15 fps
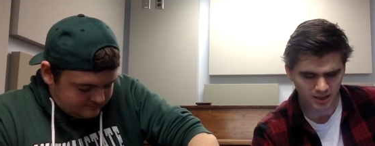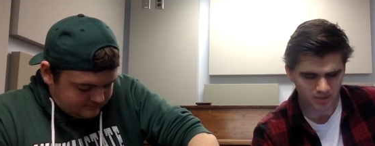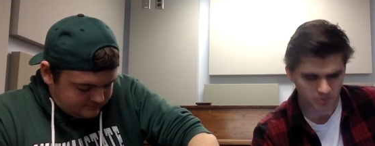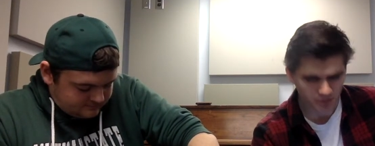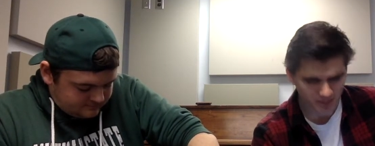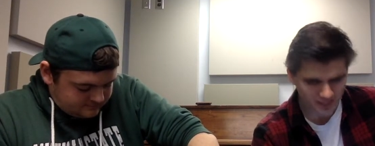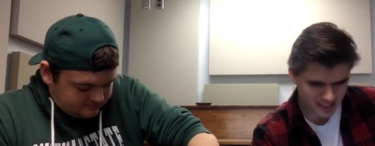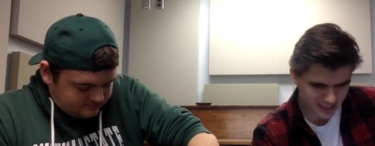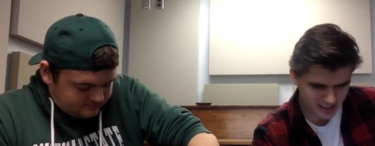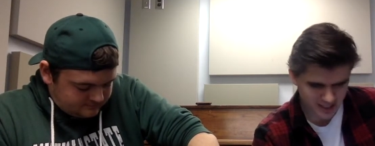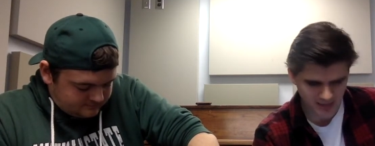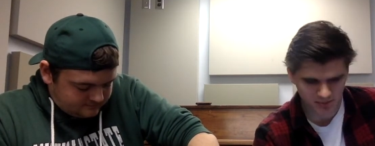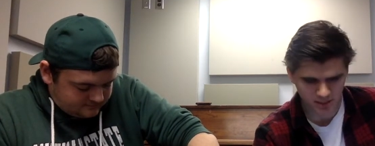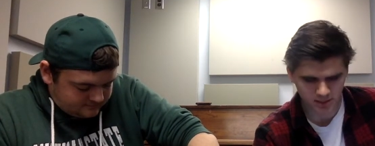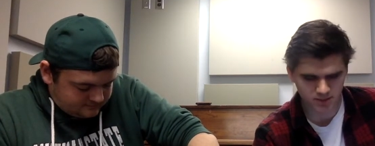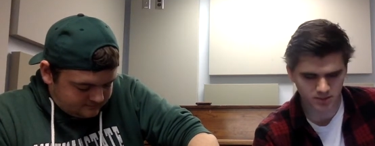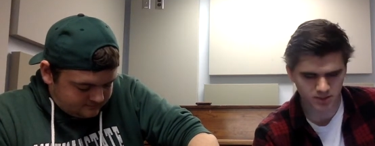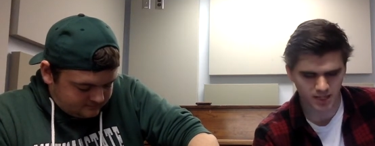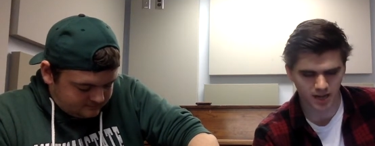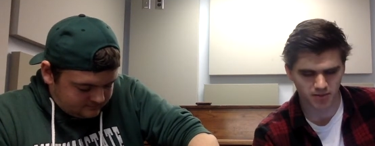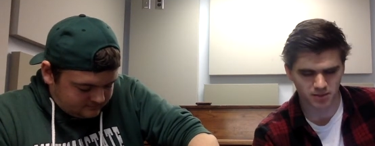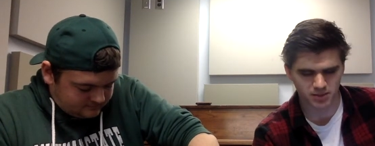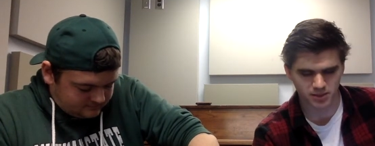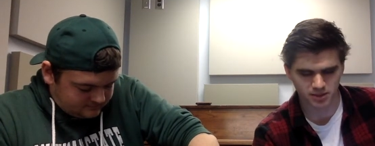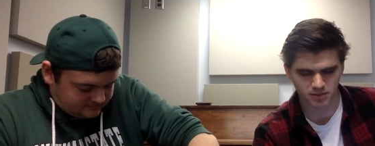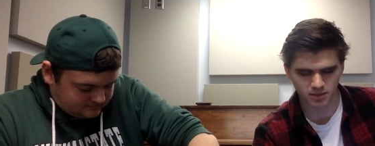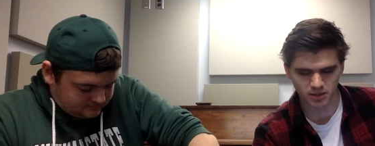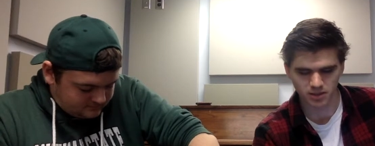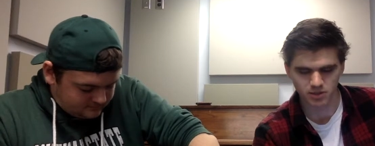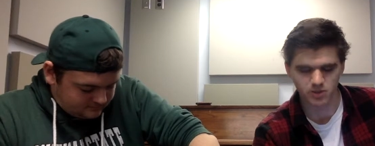Speaker 1: but he deemed it too time
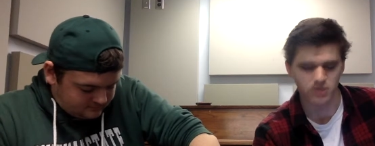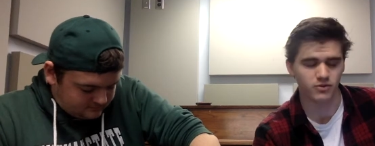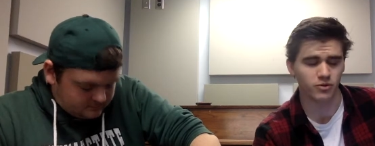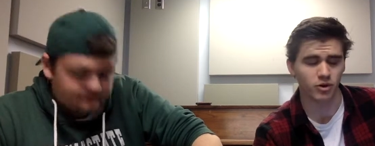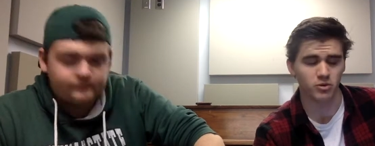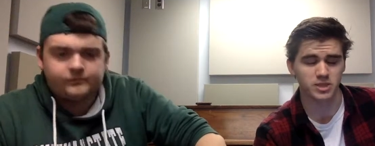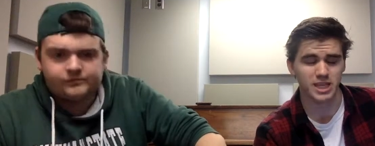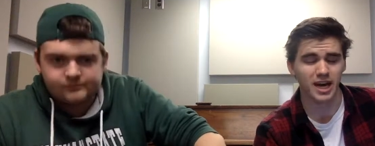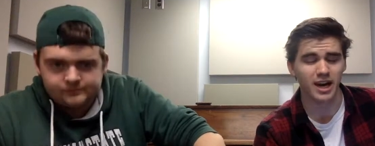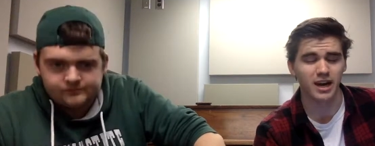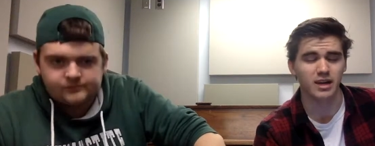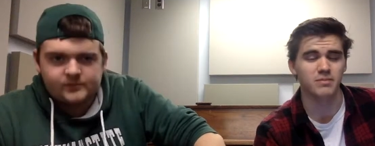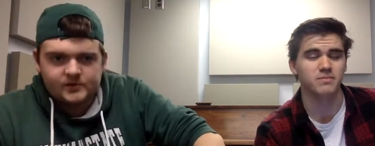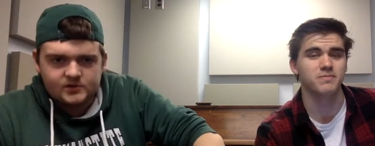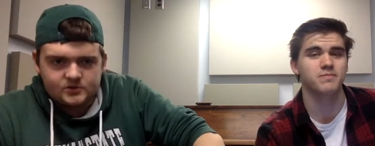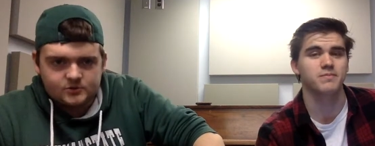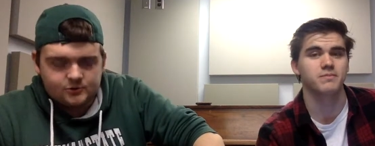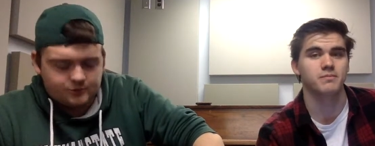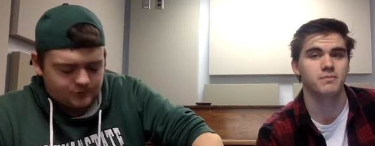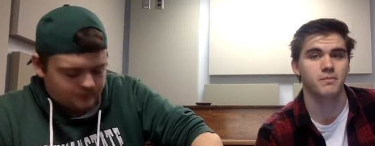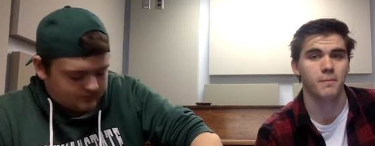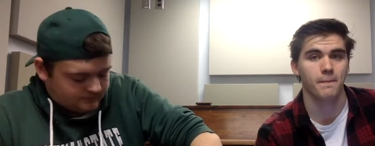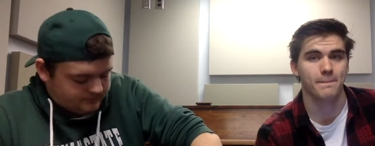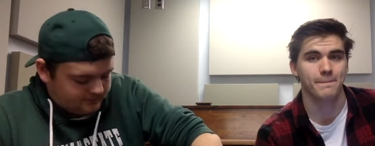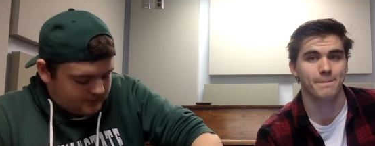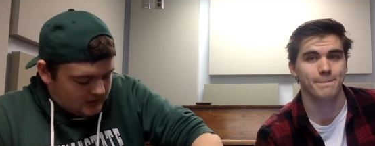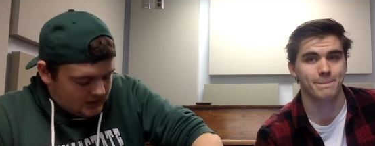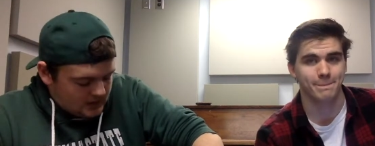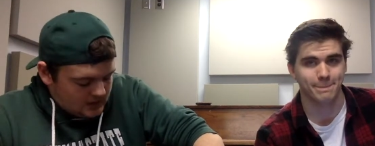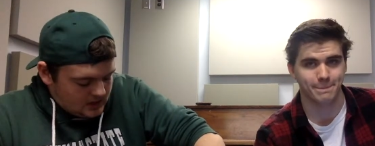consuming to use it full time. True.
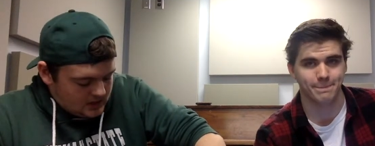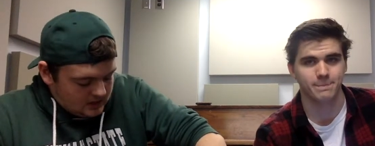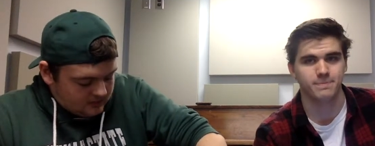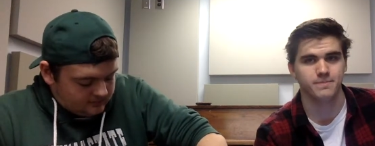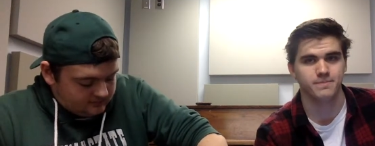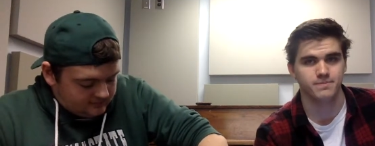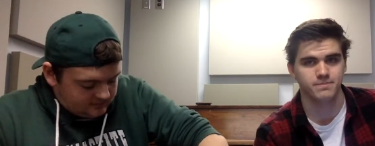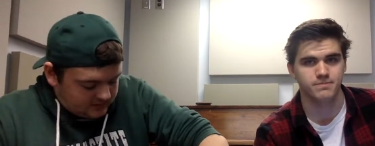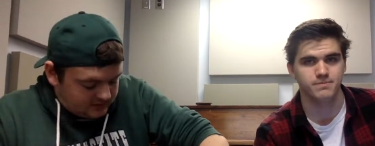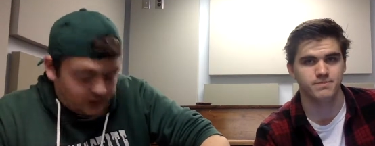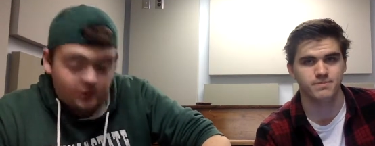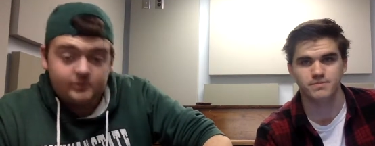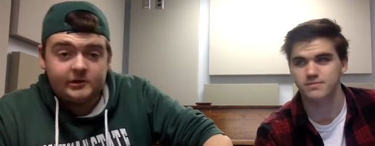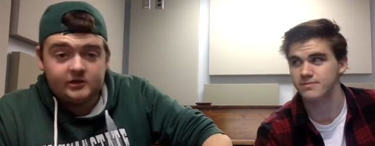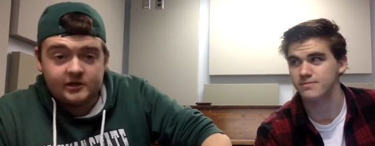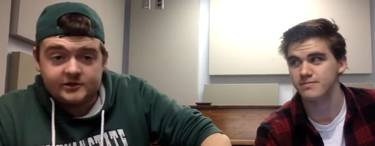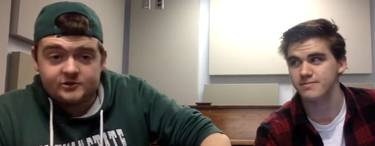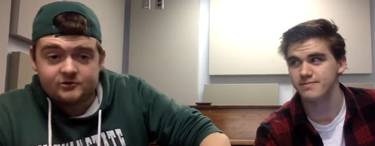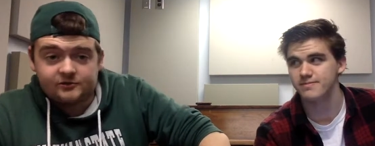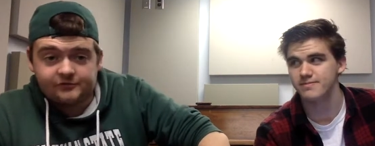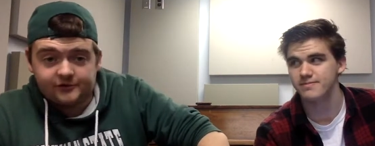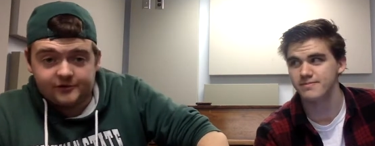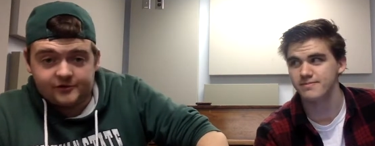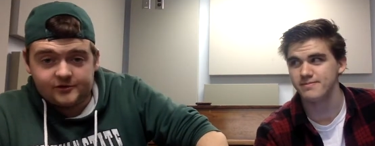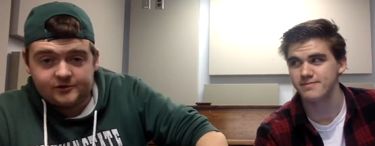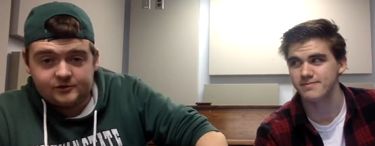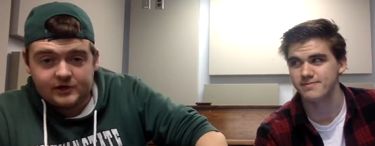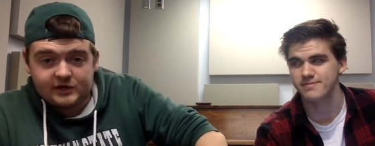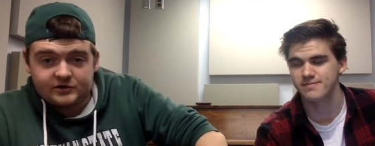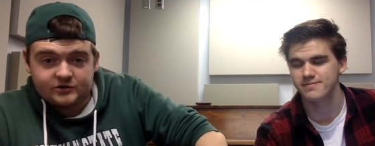Clurman liked
Speaker 2: to refer to the
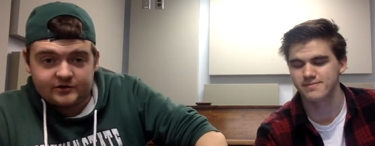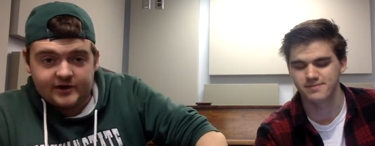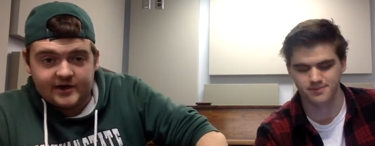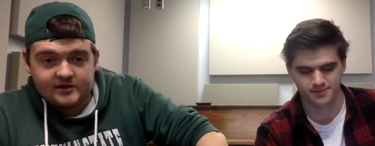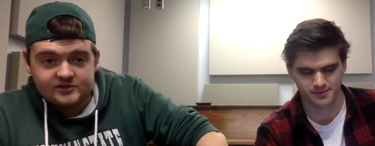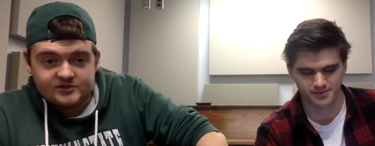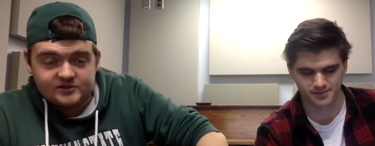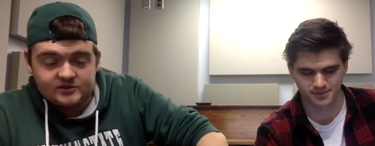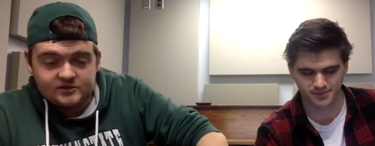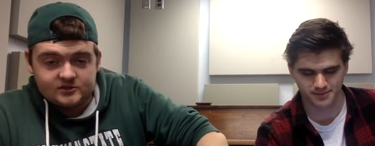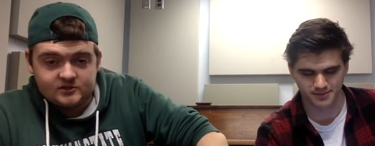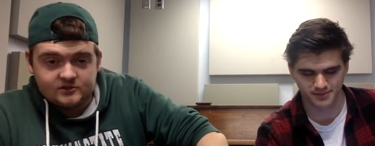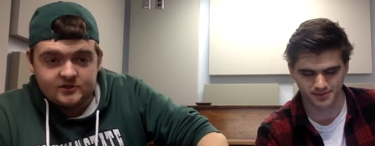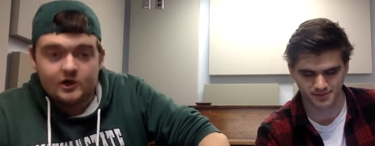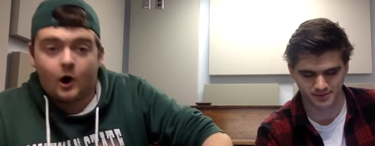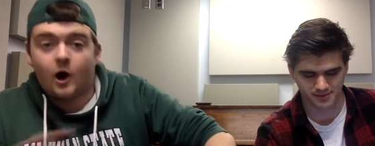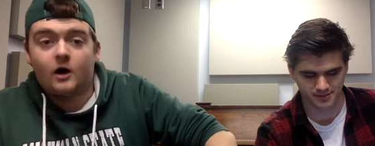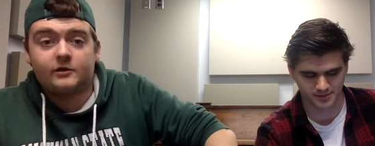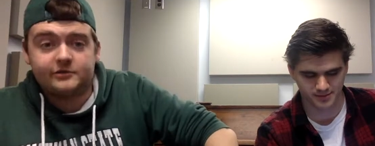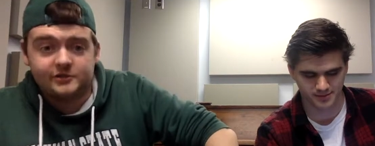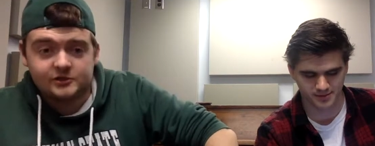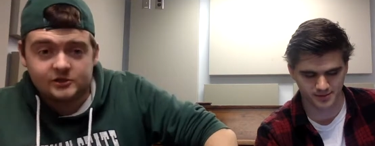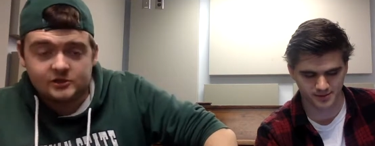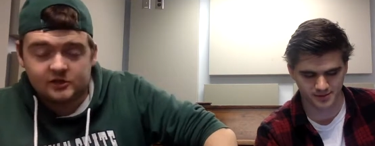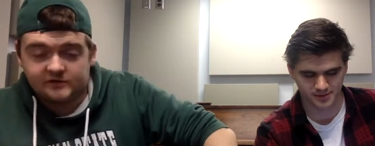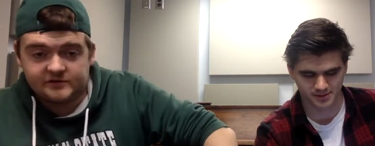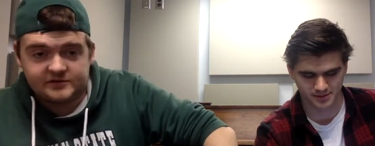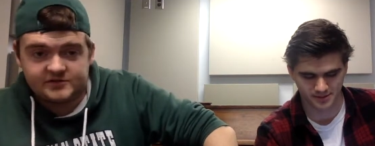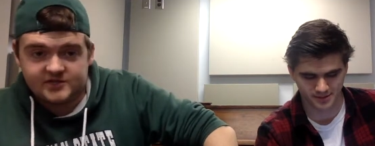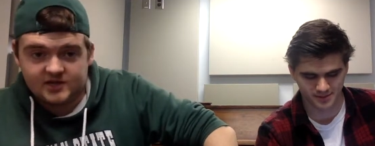director as the author
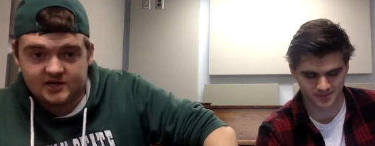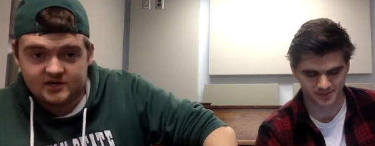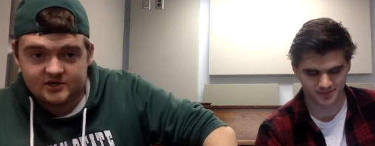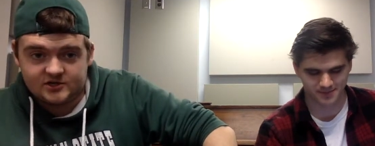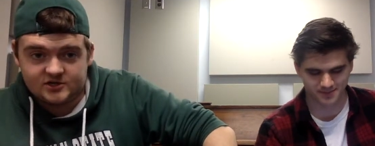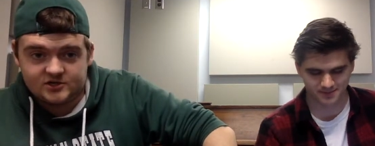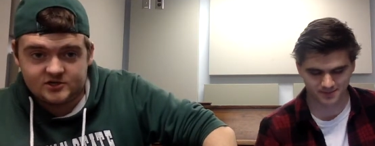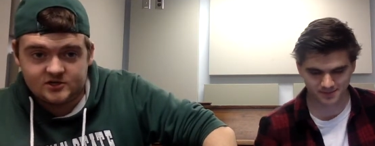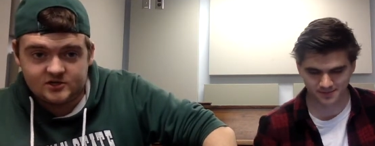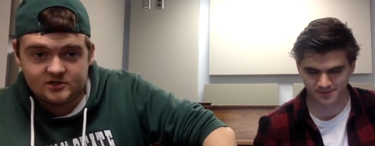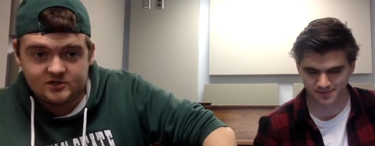of the stage.